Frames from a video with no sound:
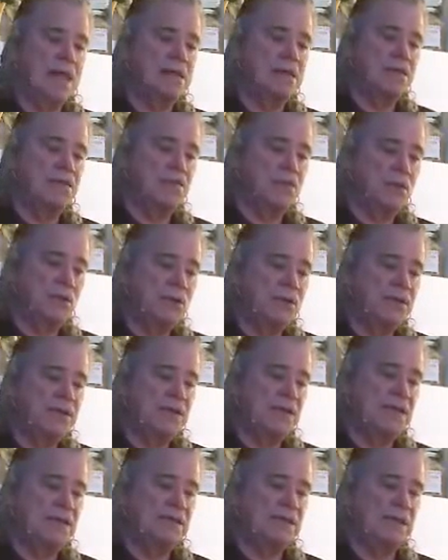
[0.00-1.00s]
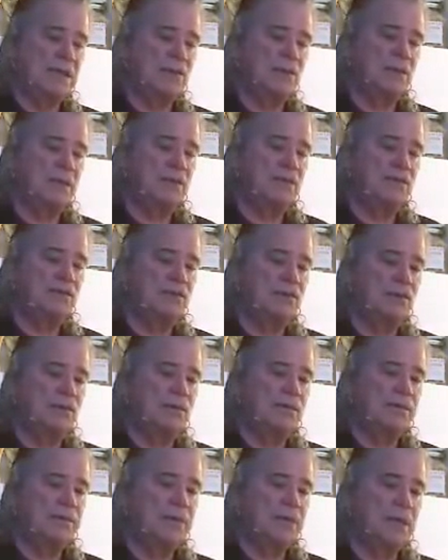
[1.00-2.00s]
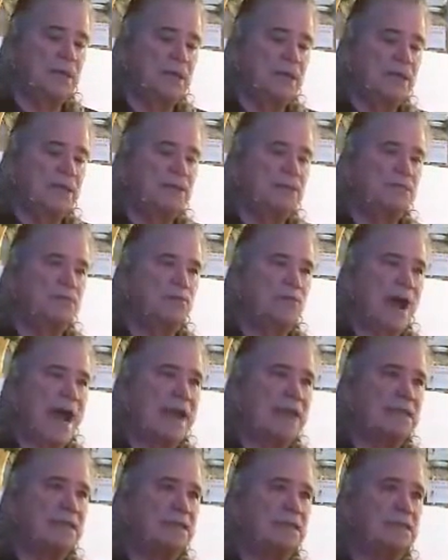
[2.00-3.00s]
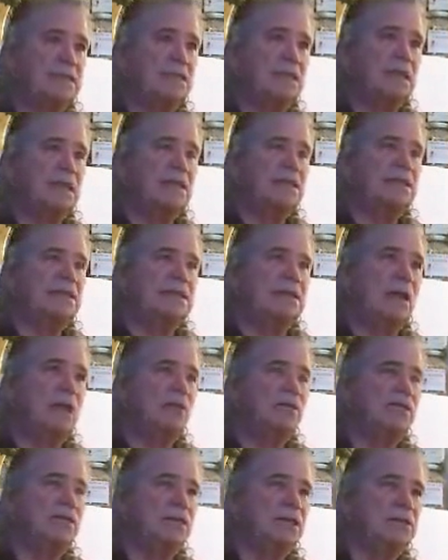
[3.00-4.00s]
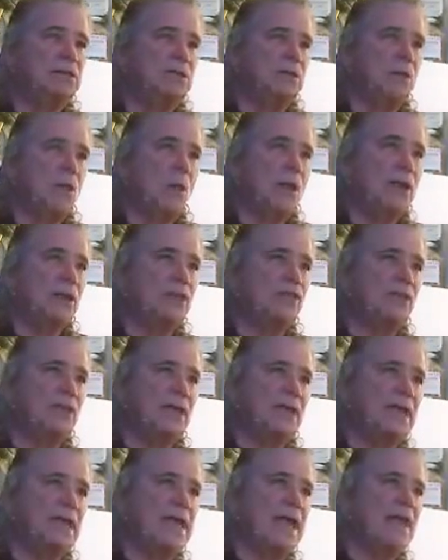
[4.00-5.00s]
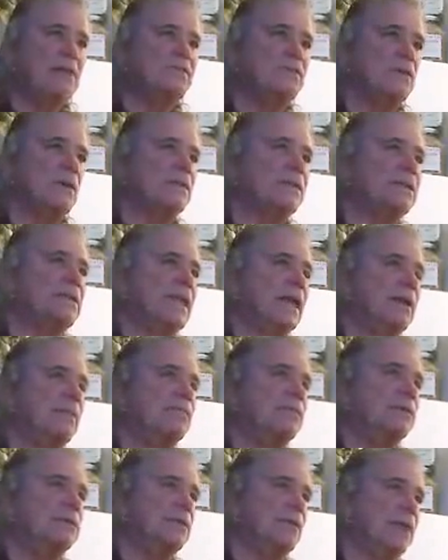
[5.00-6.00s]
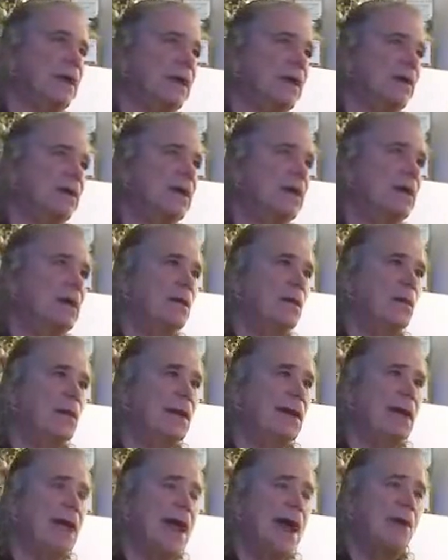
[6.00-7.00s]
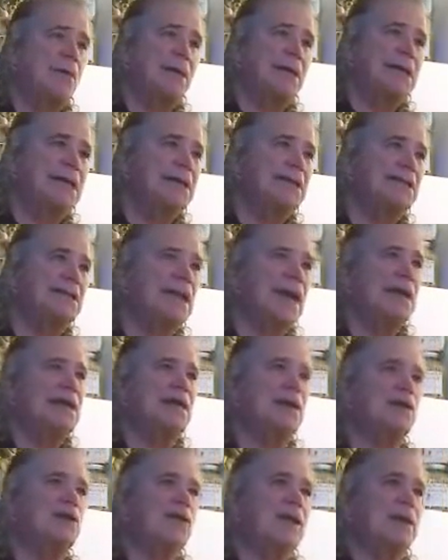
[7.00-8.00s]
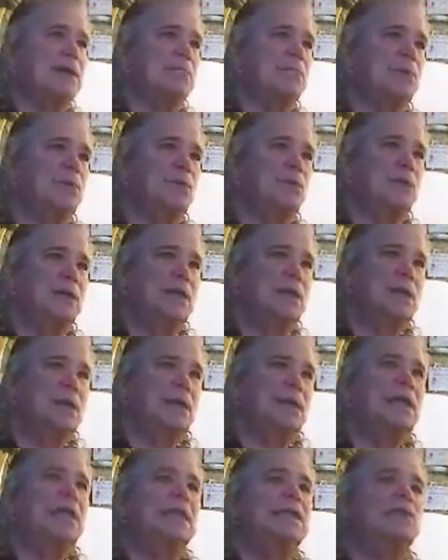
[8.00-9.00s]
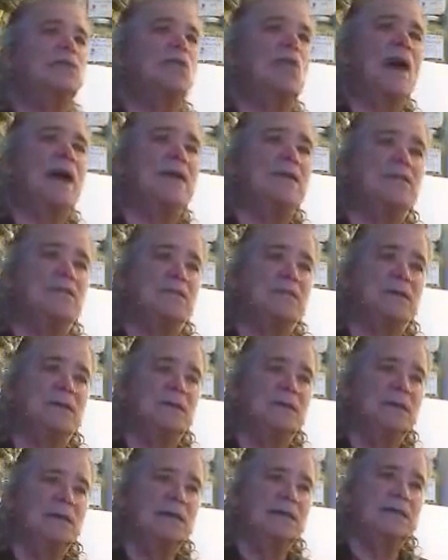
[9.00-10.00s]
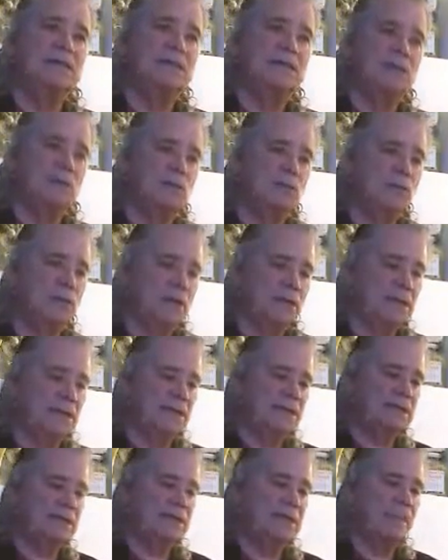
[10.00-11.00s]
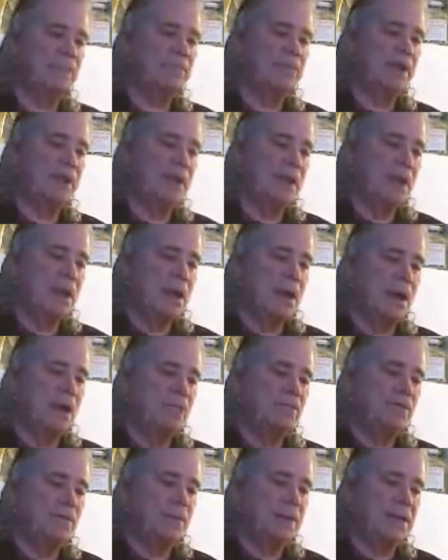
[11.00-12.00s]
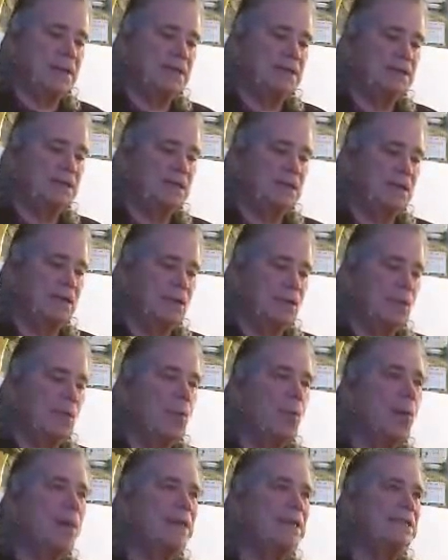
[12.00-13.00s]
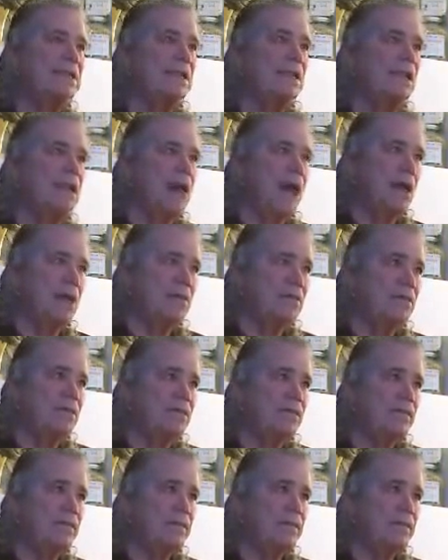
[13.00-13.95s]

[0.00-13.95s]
And the third thing he said we could do is practice selfless loyalty. And he gave some examples about how when he's not in a great mood, his wife is still really accepting of him. And he said, you know, what is love